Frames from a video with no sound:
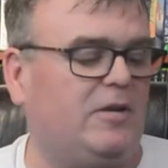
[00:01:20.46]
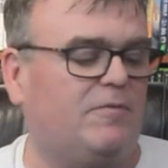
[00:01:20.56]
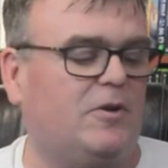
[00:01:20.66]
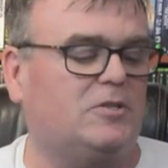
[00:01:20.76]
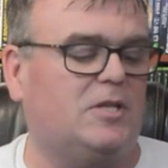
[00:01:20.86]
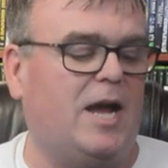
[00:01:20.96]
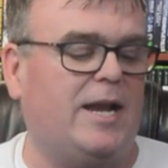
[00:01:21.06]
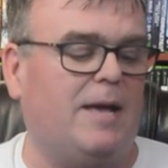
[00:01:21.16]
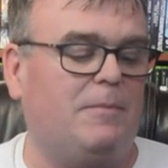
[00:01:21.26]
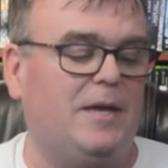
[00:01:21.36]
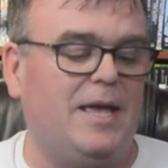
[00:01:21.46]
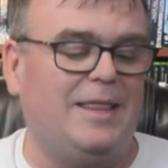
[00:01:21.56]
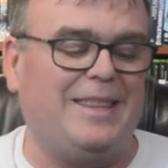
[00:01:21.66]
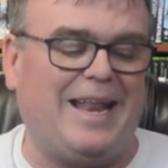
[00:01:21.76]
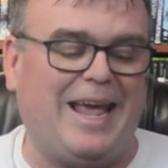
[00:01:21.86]
diverse lineup
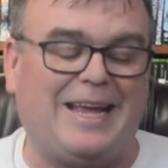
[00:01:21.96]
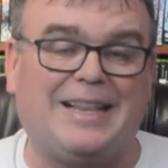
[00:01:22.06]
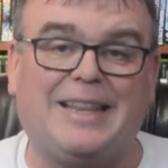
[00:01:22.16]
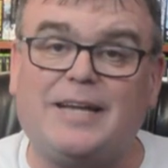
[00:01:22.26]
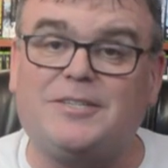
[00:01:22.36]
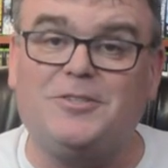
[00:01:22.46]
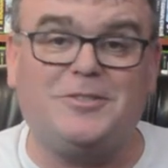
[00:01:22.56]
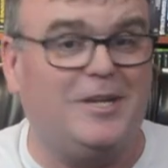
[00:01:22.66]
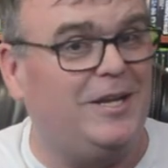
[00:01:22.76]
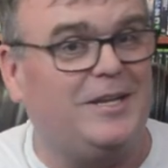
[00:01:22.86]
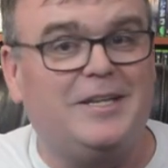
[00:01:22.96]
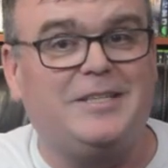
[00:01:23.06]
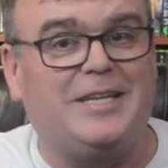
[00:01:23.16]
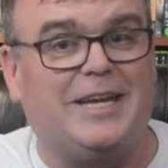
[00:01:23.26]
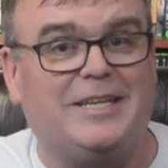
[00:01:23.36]
that had collectors
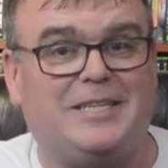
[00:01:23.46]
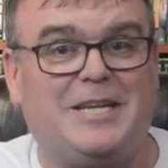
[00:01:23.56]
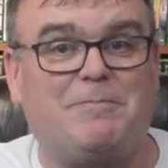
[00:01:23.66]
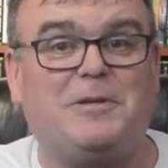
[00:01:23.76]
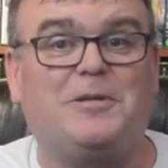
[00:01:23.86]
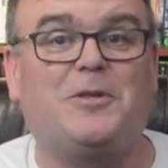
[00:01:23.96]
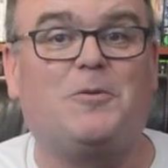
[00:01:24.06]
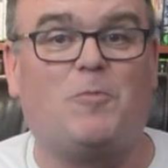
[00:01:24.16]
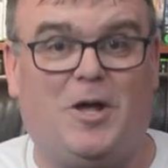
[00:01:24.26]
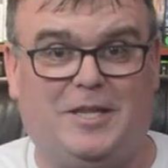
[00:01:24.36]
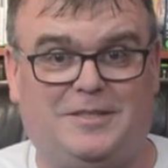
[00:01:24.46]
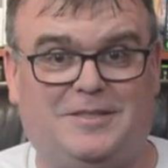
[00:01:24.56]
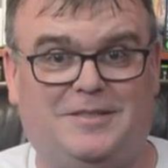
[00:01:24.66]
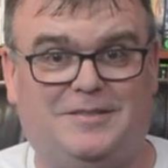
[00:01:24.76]
digging deep into their wallets.